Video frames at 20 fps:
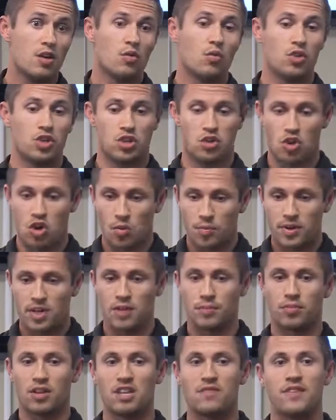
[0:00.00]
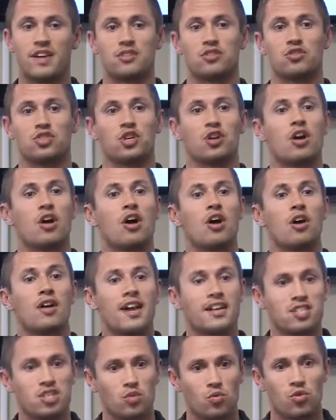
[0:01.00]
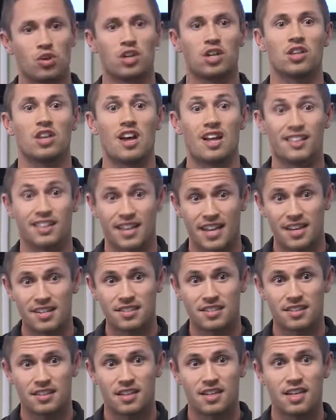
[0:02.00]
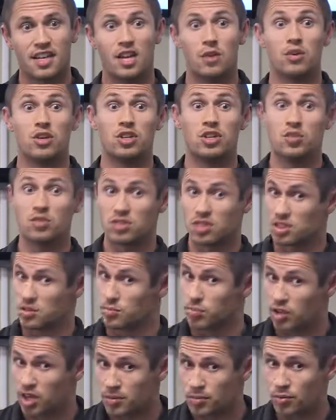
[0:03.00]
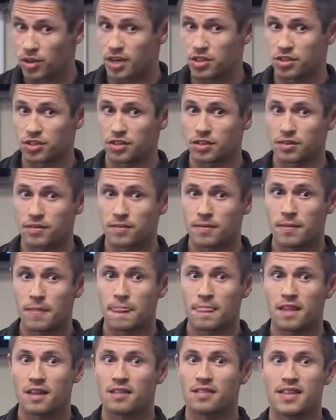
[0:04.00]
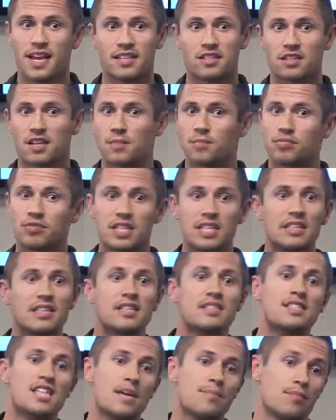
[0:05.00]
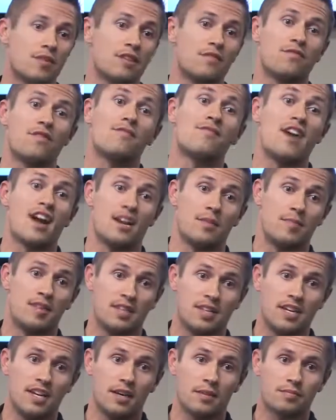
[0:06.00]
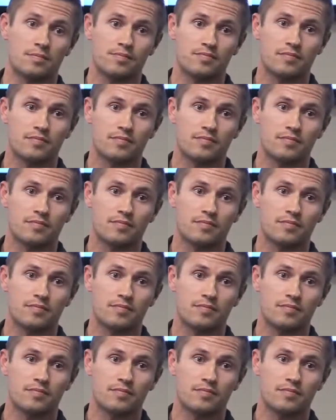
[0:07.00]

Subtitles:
When you open up blood vessels, your heart has to work a lot less. It reduces blood pressure. That's completely separate from vitamin D.